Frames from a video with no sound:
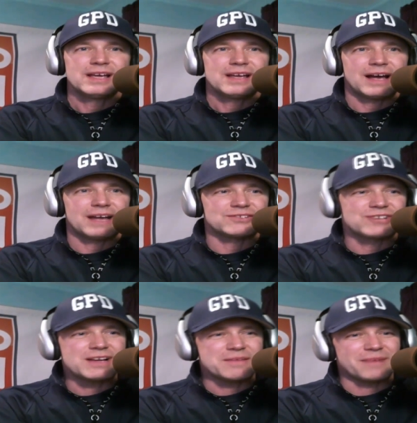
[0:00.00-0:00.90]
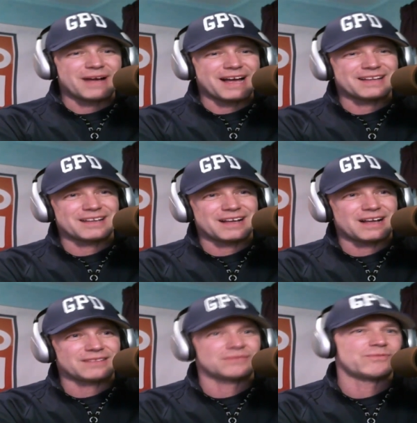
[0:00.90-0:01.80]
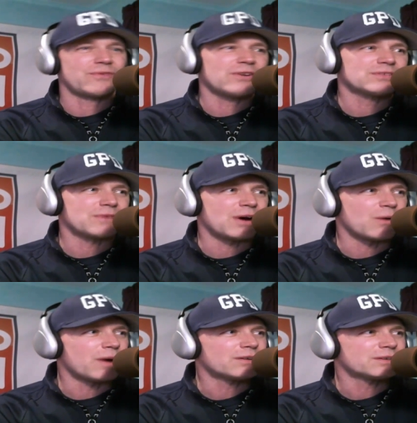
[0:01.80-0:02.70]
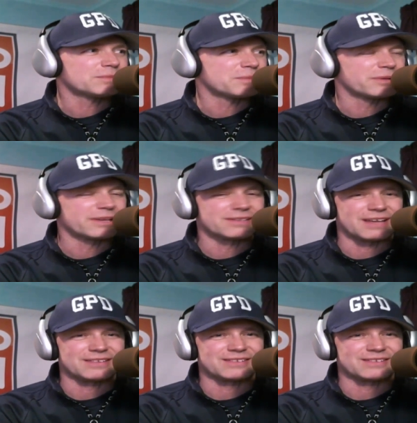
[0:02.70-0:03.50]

uh, Jim, I uh, first of all, welcome to Police on the